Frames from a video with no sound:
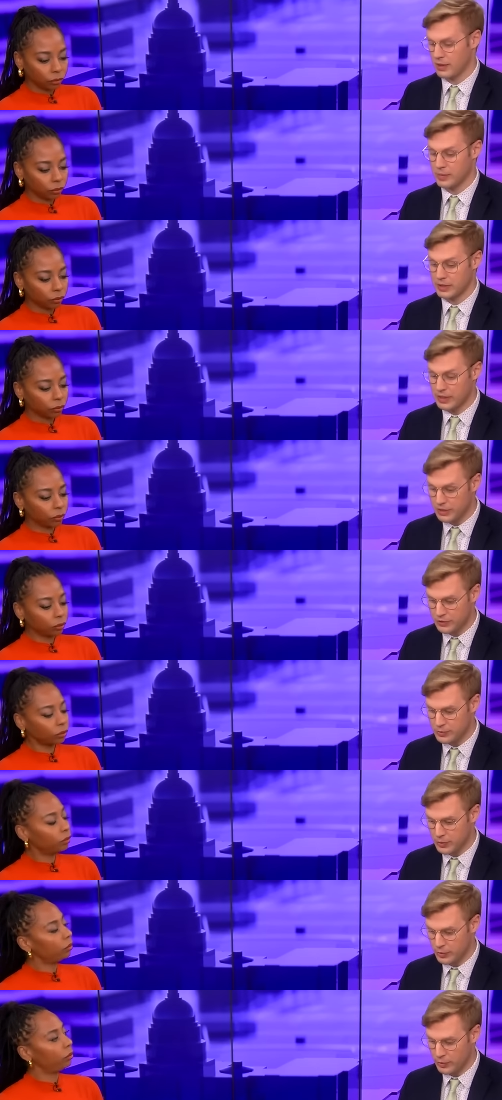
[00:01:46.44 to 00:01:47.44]
Speaker 1: I believe it's
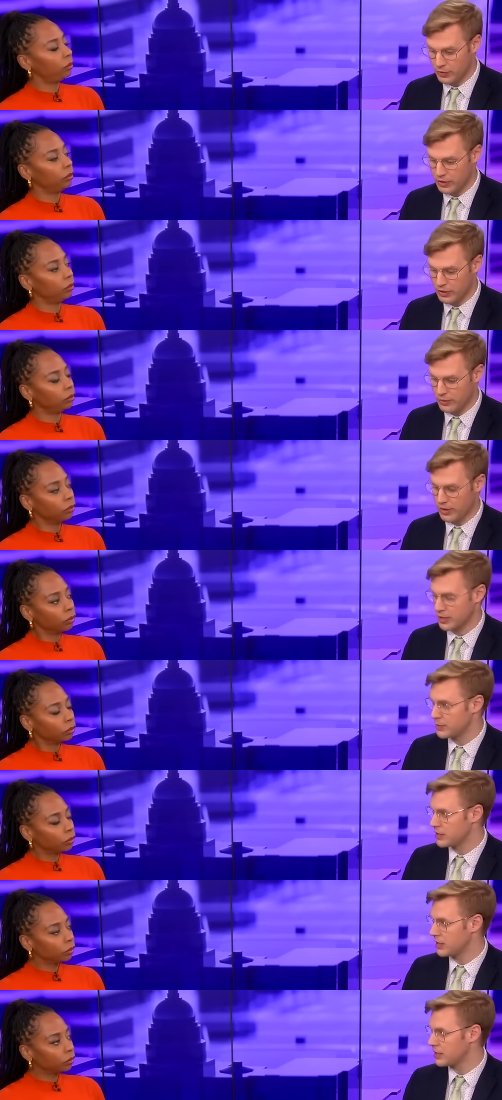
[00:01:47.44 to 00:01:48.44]
been reported Iran
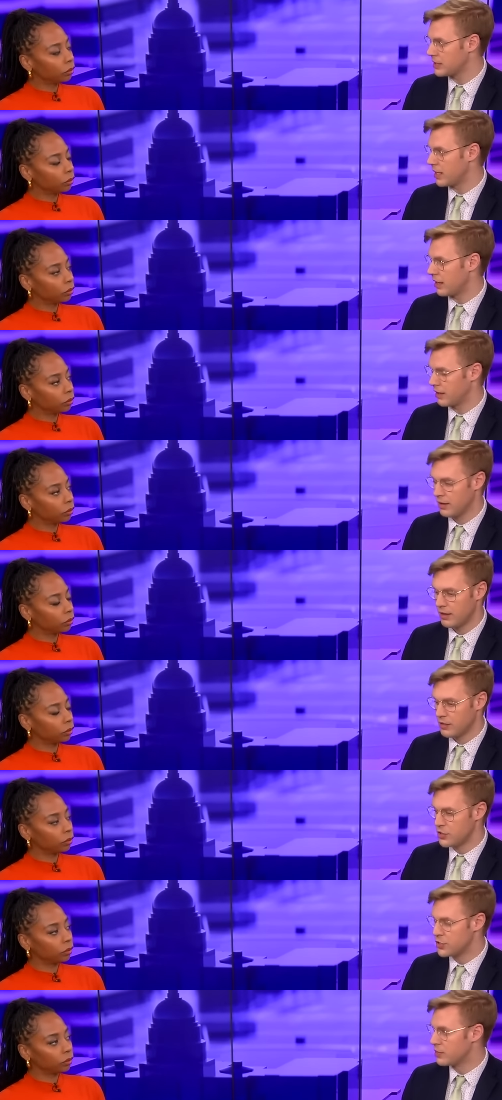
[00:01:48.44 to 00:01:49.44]
explicitly saying,
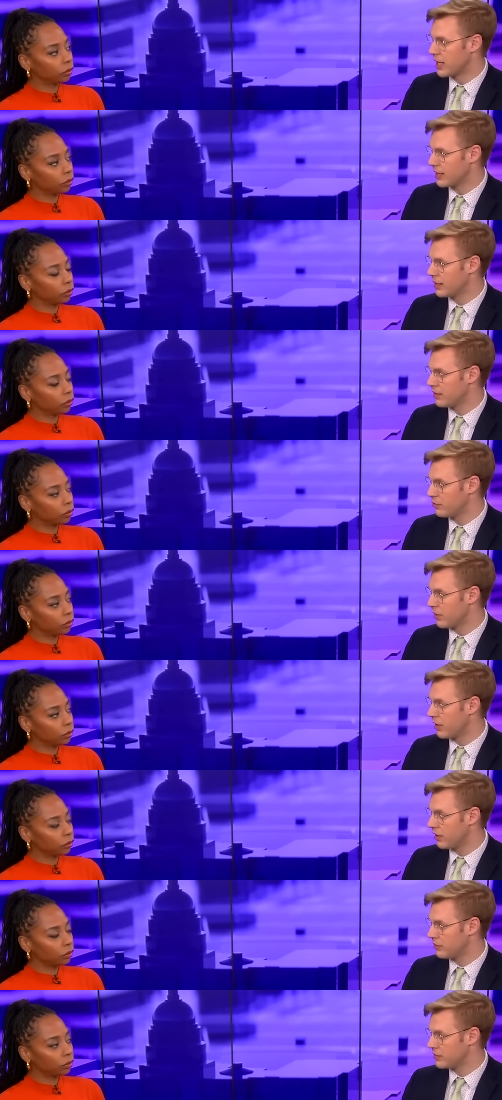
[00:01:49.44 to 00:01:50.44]
do not get
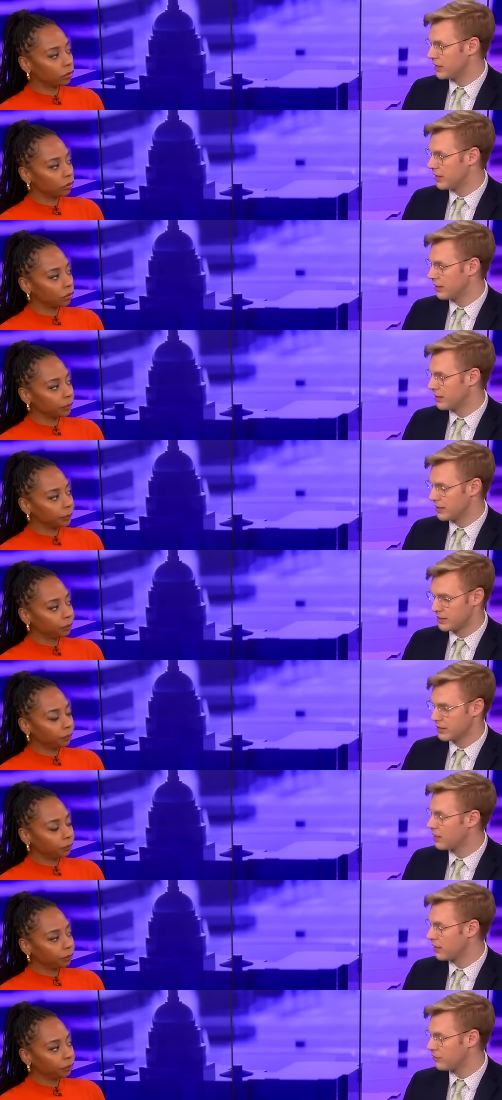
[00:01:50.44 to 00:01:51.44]
involved in this
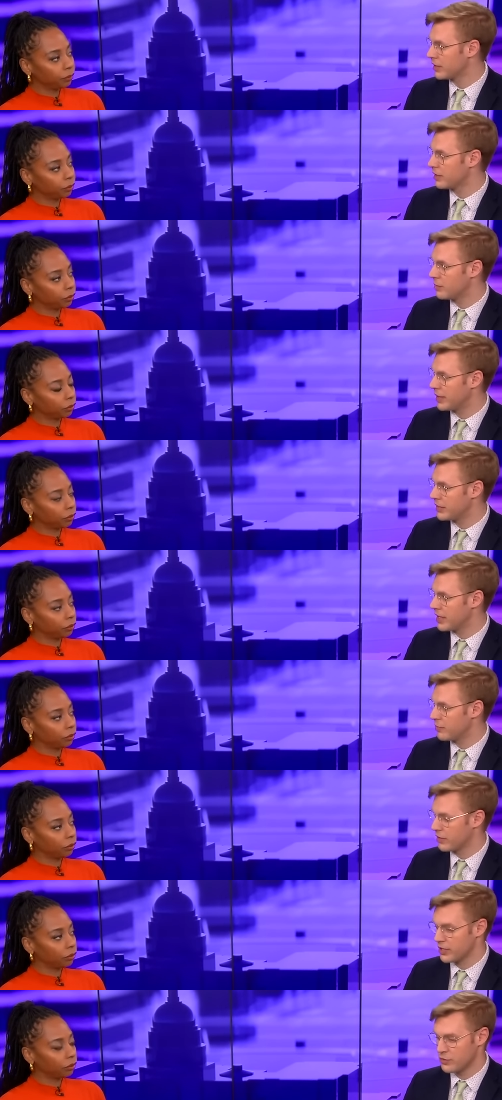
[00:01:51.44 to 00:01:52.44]
conflict they're about to have
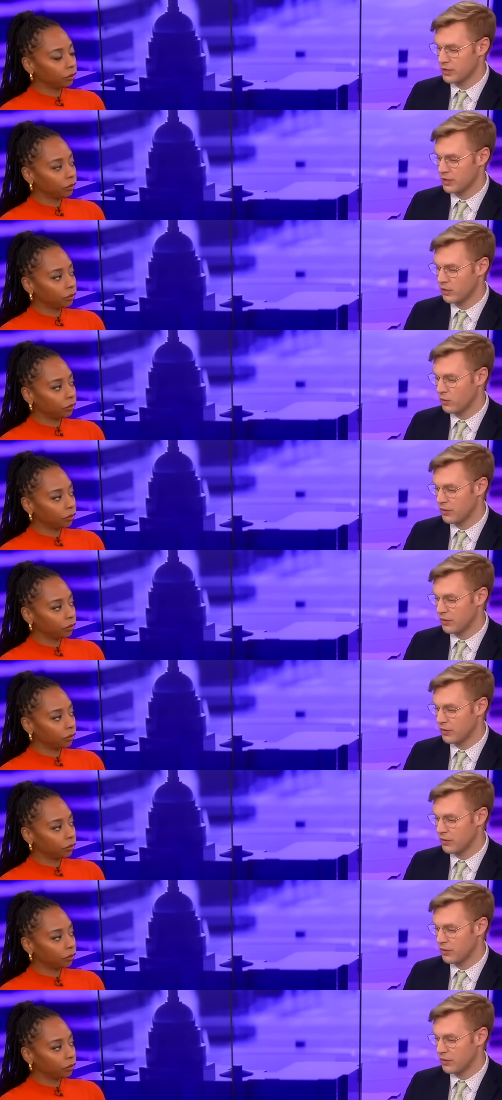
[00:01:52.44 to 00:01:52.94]
with Israel, or